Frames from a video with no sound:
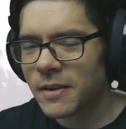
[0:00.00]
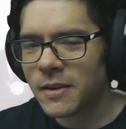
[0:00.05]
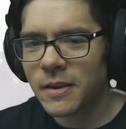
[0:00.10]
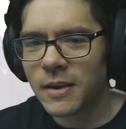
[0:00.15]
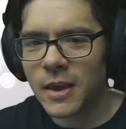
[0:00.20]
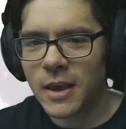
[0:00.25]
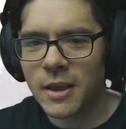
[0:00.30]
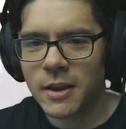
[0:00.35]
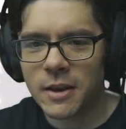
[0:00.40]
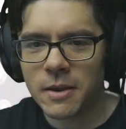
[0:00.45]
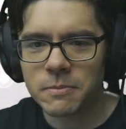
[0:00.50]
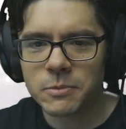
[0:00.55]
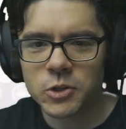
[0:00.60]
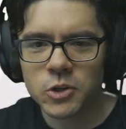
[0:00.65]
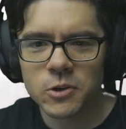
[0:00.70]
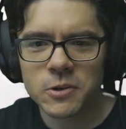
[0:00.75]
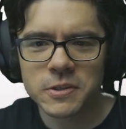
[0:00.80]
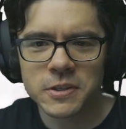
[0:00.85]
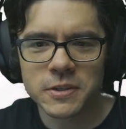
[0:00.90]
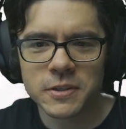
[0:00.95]
And I'm
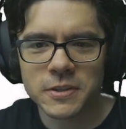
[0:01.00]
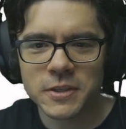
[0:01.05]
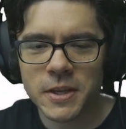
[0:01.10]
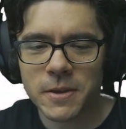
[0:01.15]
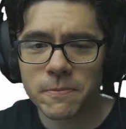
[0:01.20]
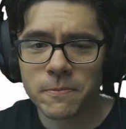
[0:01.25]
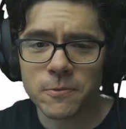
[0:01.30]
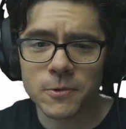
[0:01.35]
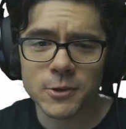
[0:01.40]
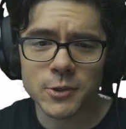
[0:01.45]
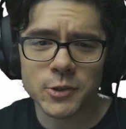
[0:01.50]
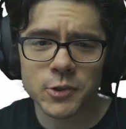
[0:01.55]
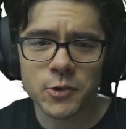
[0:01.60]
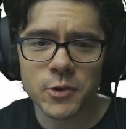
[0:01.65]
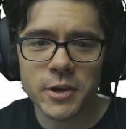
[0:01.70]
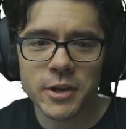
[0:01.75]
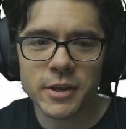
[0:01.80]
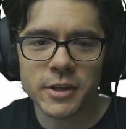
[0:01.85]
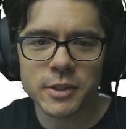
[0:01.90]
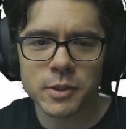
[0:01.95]
sure it's the same for
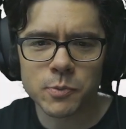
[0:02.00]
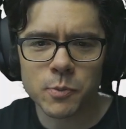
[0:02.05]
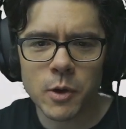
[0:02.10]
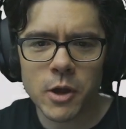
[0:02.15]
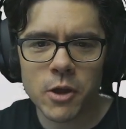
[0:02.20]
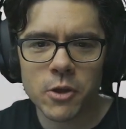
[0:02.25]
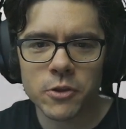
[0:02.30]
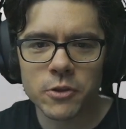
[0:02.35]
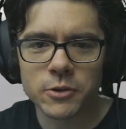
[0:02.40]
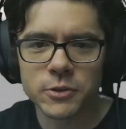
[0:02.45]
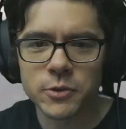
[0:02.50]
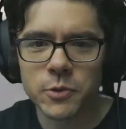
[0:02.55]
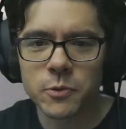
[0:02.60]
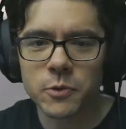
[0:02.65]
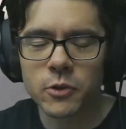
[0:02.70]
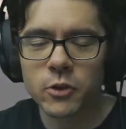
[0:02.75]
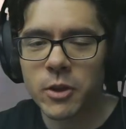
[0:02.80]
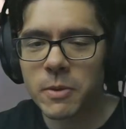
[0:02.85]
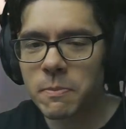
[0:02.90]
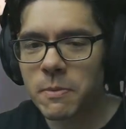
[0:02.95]
Shriek as well. There's no
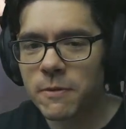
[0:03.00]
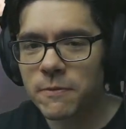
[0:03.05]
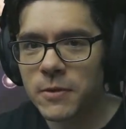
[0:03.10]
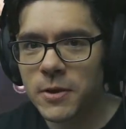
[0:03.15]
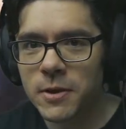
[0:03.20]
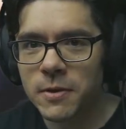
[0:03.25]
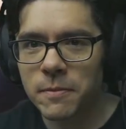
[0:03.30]
clip of it,